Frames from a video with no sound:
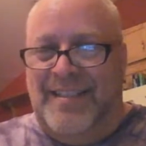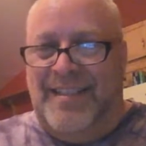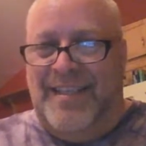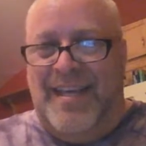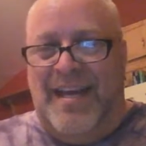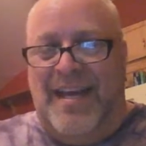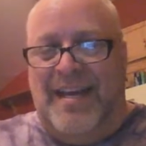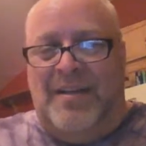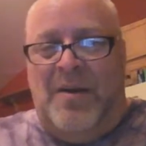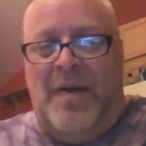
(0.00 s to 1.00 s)
Yeah,
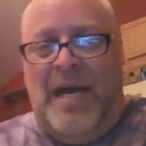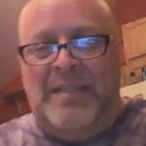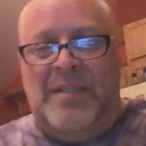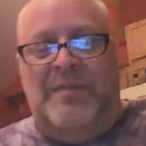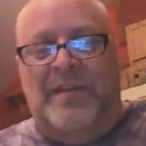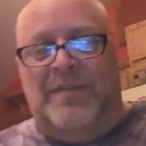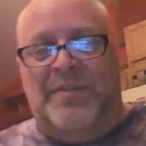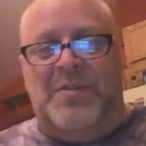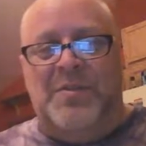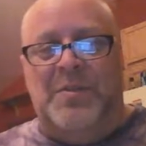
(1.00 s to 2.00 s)
no, Hassenpfeffer
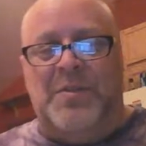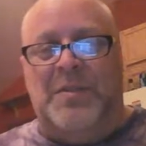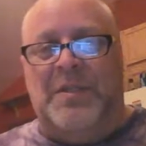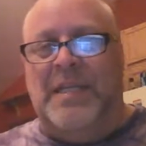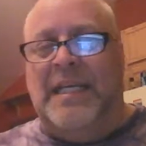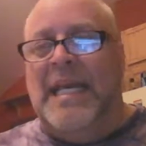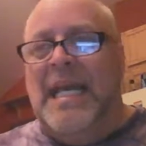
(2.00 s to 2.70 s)
stew is a real thing.